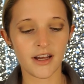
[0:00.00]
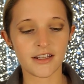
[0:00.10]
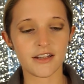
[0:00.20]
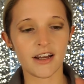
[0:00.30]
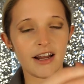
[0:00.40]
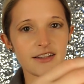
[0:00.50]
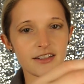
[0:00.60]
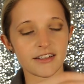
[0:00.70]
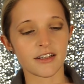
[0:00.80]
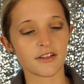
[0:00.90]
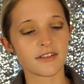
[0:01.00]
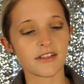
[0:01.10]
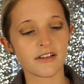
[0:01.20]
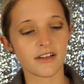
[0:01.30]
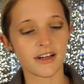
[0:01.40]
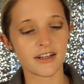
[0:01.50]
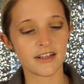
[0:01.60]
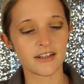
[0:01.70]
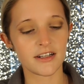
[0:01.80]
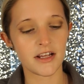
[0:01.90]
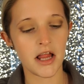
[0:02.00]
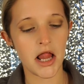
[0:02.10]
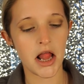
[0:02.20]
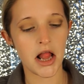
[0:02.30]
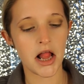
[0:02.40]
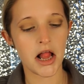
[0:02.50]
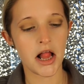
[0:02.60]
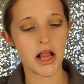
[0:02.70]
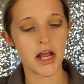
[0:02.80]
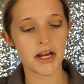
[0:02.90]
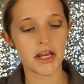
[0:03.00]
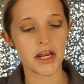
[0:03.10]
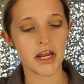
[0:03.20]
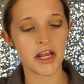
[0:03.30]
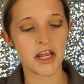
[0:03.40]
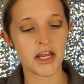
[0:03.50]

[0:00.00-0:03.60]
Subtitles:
and it has this little seal on it. I can't,